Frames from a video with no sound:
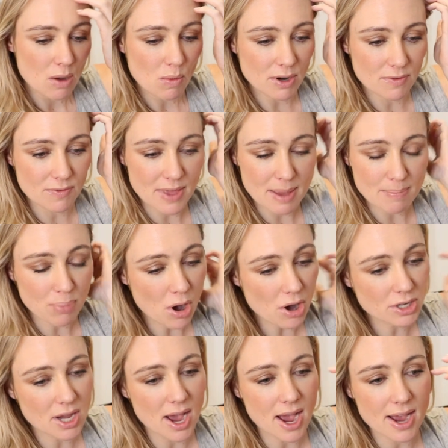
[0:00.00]
one of their
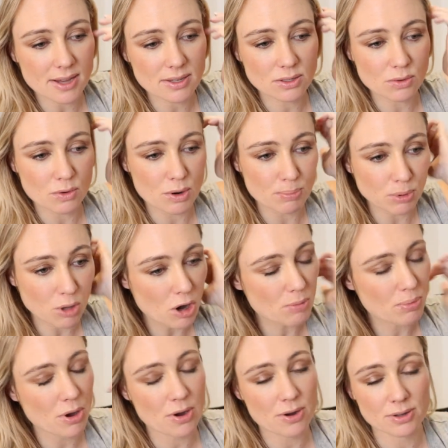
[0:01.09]
podcasts or a
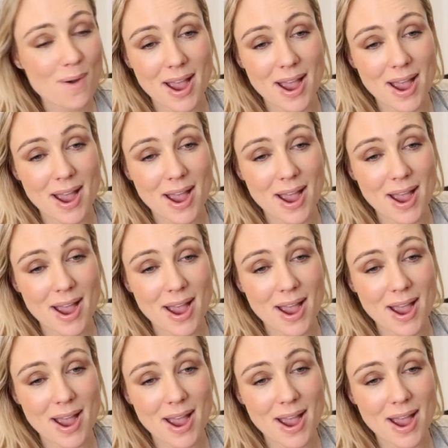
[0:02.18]
blog post.